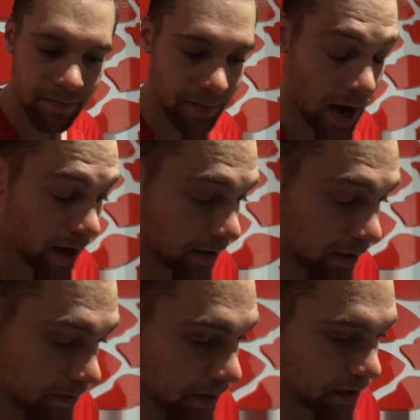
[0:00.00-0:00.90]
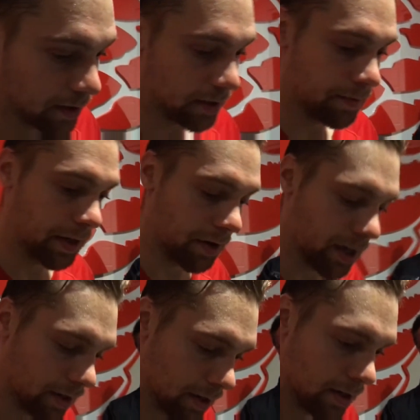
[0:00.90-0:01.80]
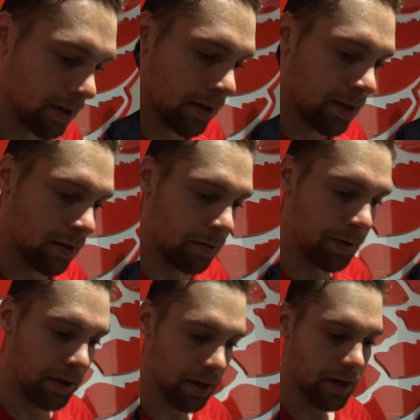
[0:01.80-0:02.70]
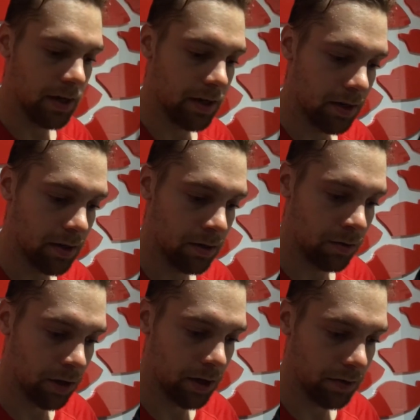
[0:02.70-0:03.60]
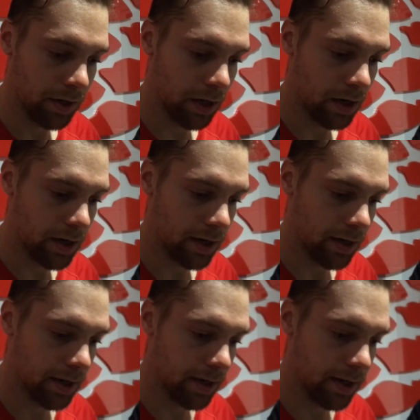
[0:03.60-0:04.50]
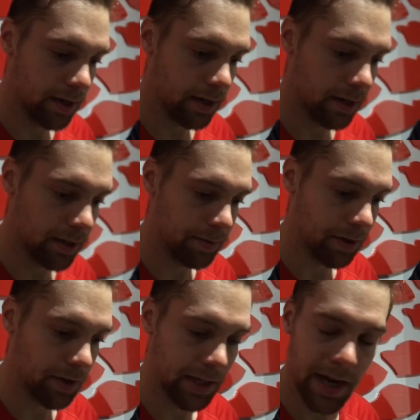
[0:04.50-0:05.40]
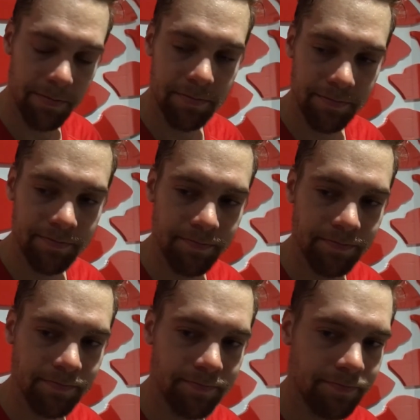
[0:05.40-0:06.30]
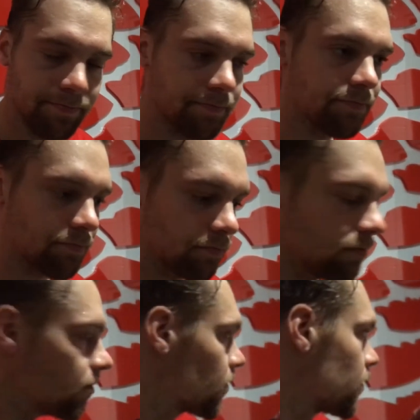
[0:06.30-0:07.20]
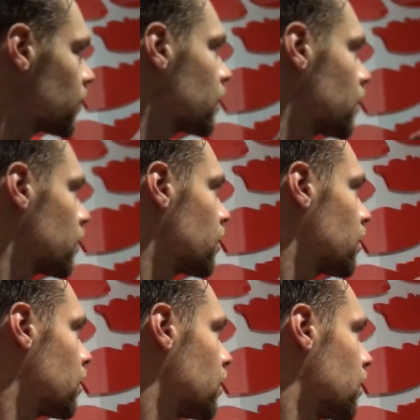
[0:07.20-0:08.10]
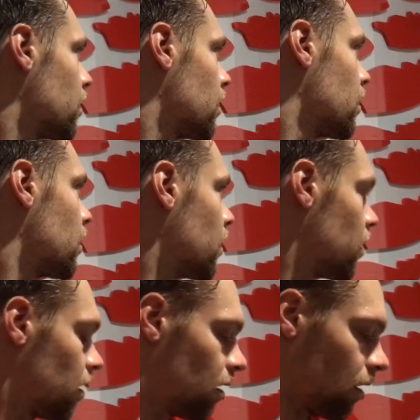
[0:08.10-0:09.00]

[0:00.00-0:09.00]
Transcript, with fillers: Yeah, it's been it's been great. We've been uh, working really hard, and uh, it's been a great camp. Why, why did you think the wings were your best fit?